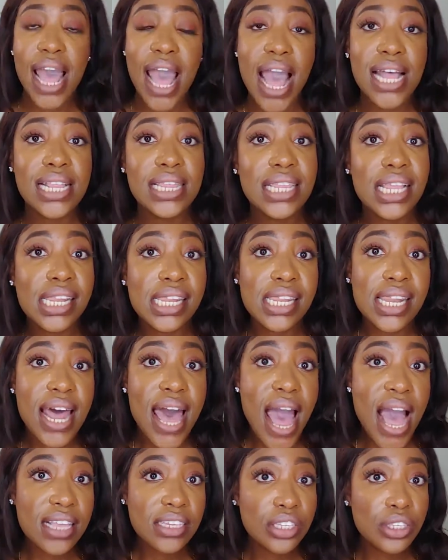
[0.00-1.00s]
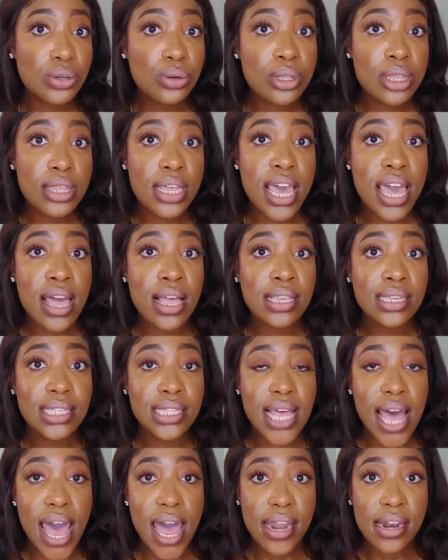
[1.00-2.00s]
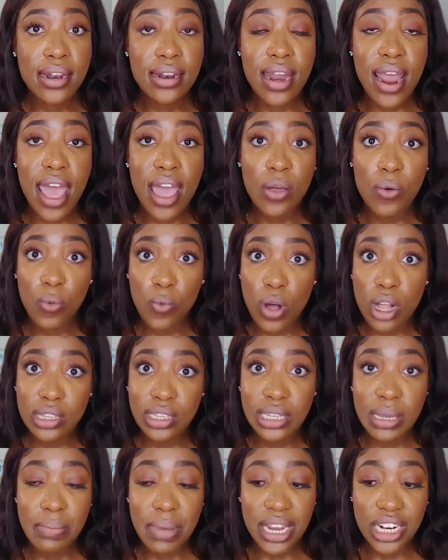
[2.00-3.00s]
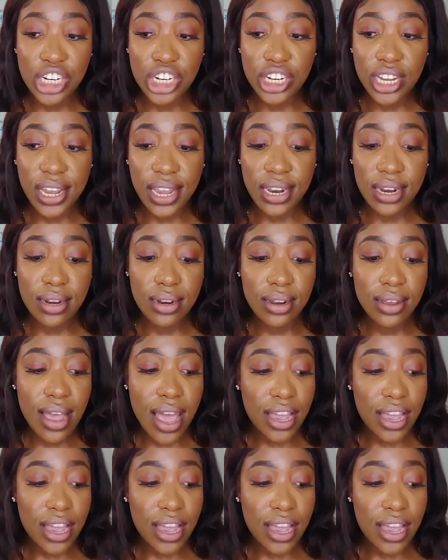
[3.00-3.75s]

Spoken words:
And the last 2 things that I want to mention,